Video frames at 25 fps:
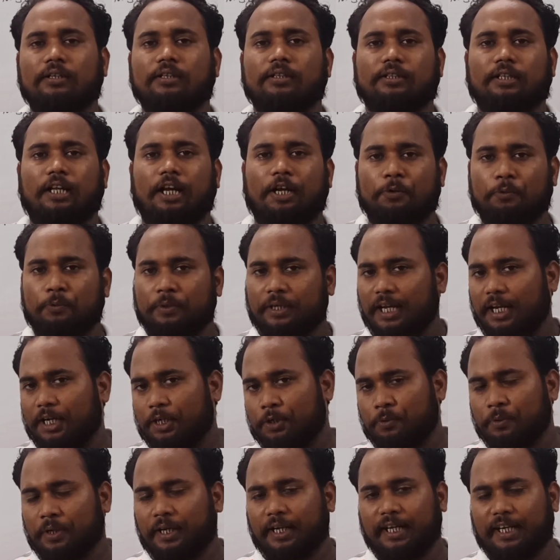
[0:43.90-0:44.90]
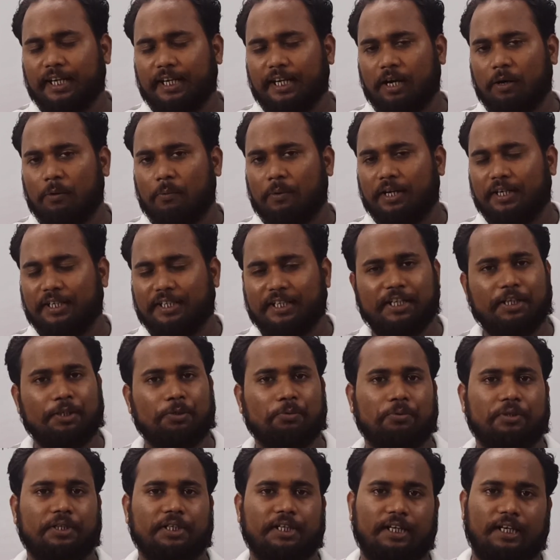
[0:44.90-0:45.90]
that we are doing in our
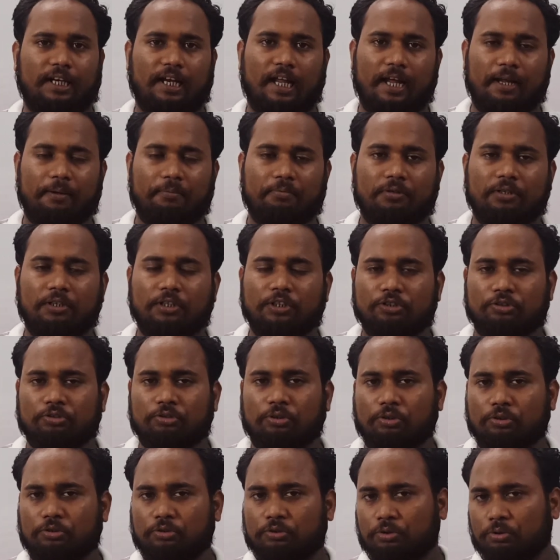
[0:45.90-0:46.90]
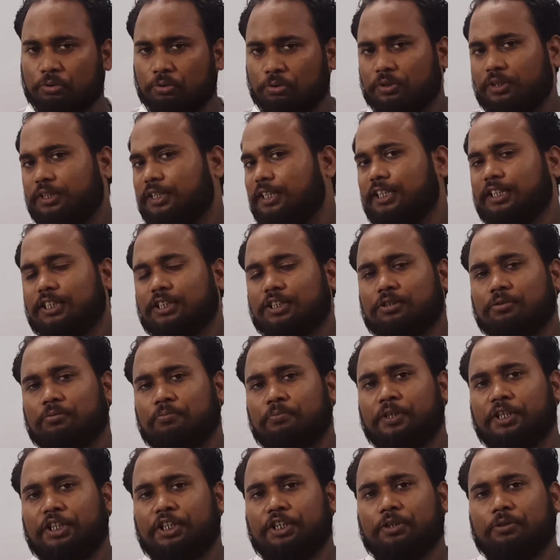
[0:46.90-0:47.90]
day-to-day life. So through these
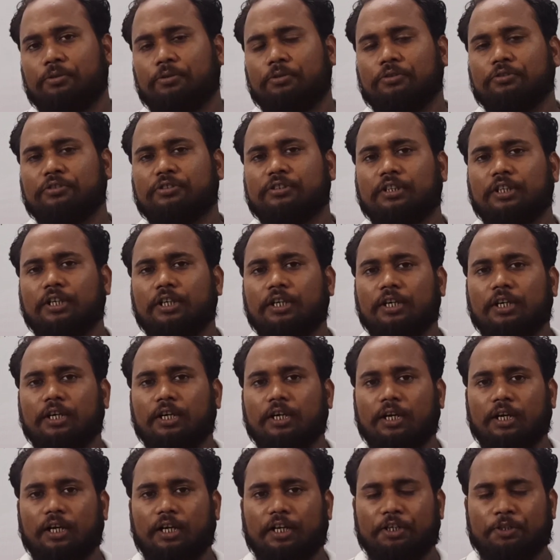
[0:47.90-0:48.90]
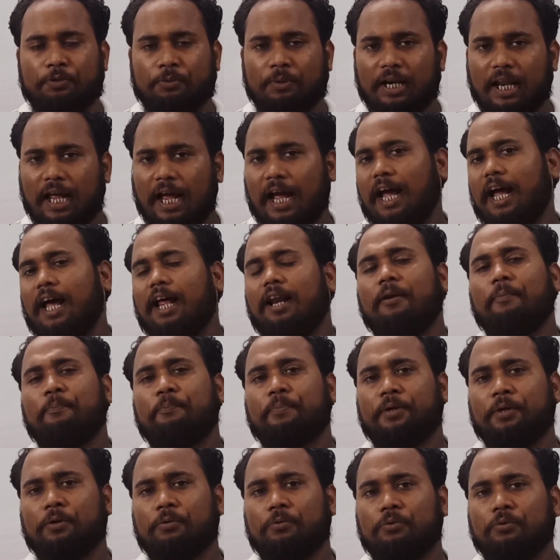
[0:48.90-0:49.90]
videos, it will help
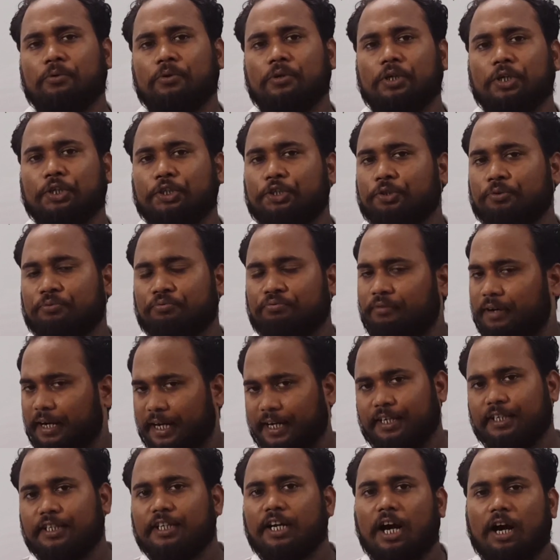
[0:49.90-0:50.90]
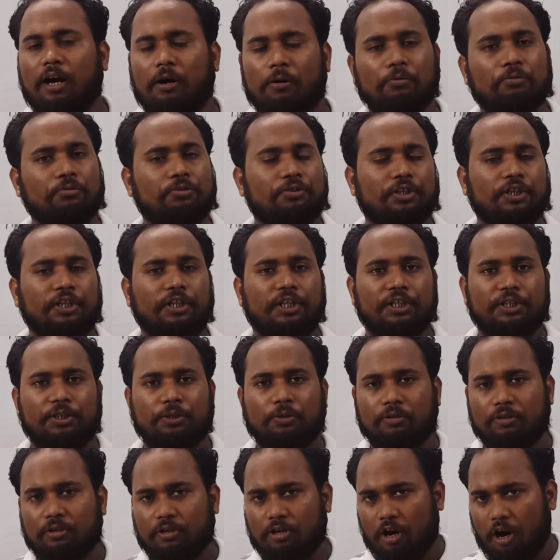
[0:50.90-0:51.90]
you to find out
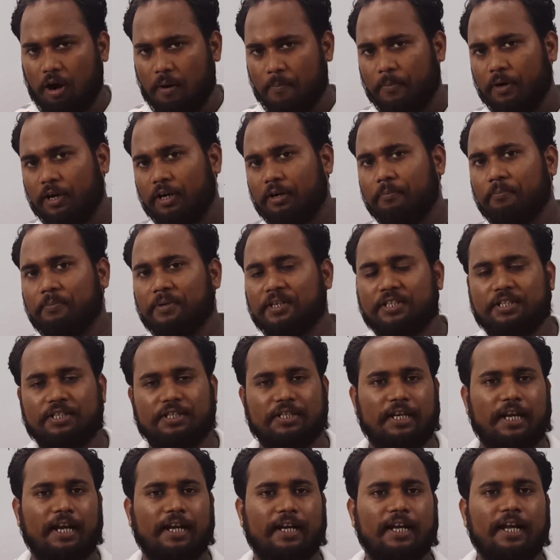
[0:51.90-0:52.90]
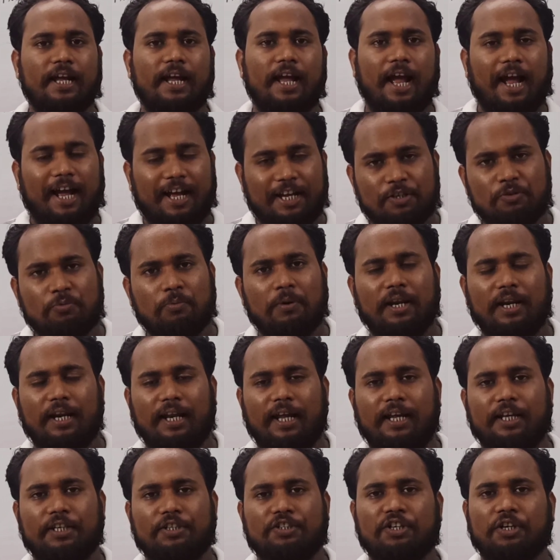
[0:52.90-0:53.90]
your common mistake, as well
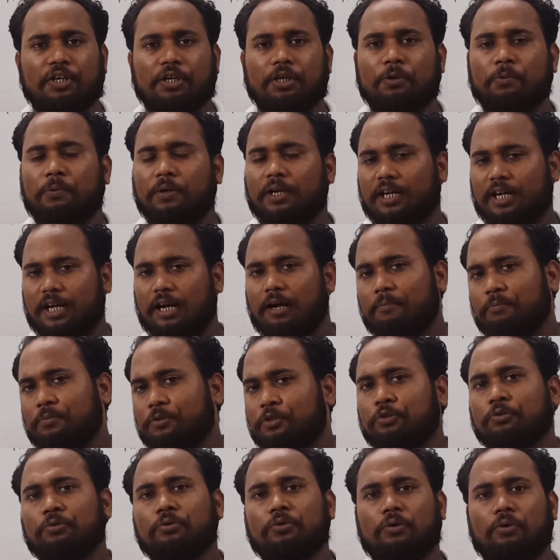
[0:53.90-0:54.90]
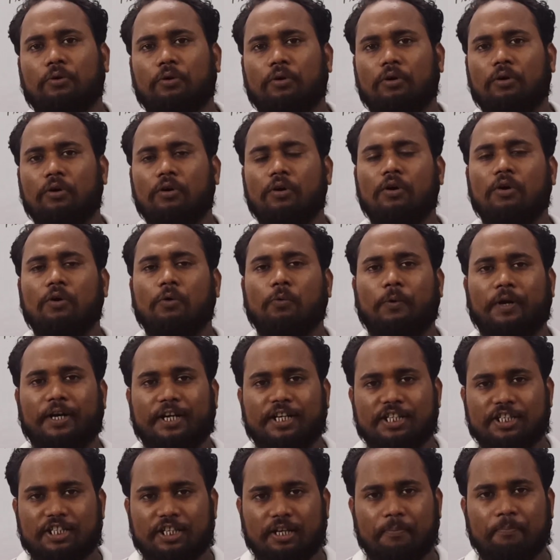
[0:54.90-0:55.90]
as you will come to know what
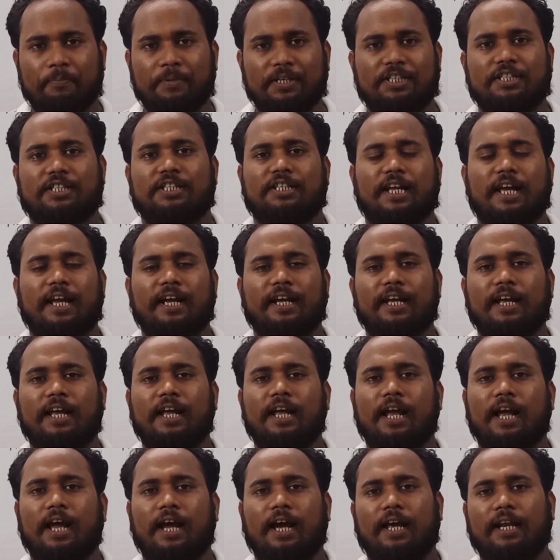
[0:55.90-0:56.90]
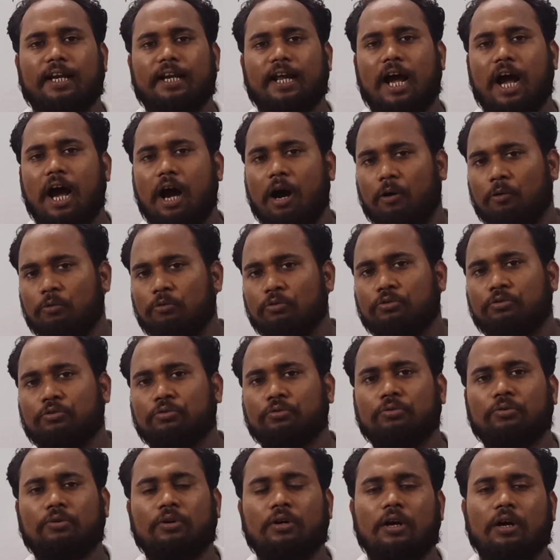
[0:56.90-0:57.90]
is the mistake and how
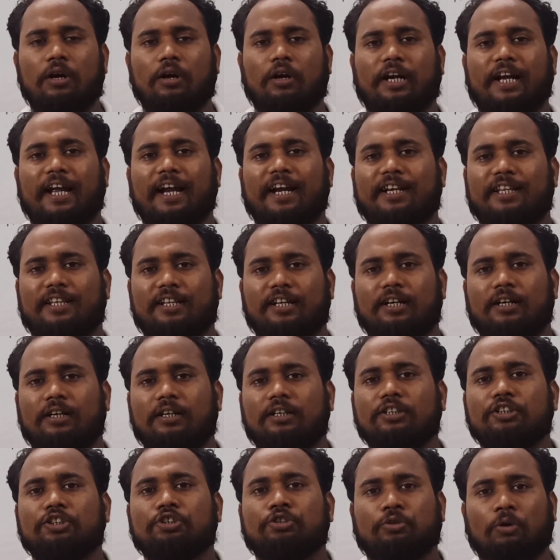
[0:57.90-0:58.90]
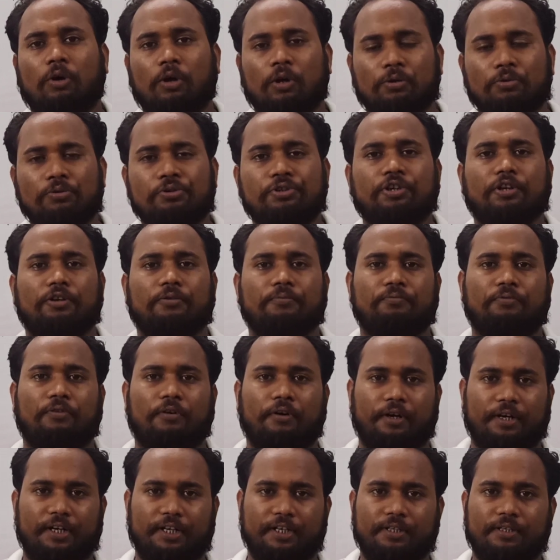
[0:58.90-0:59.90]
to get the solution
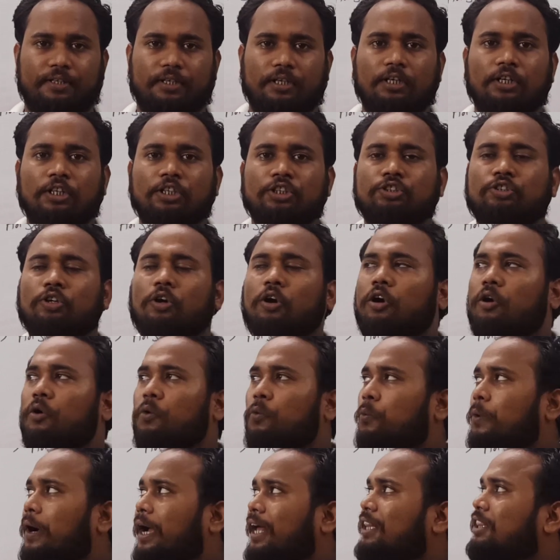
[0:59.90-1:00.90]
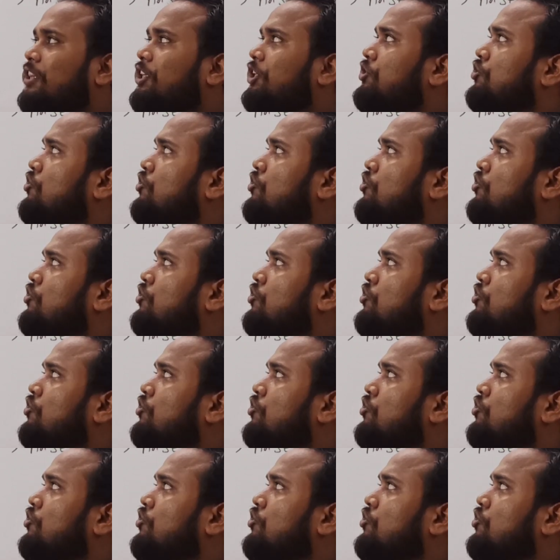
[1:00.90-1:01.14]
for it. So when the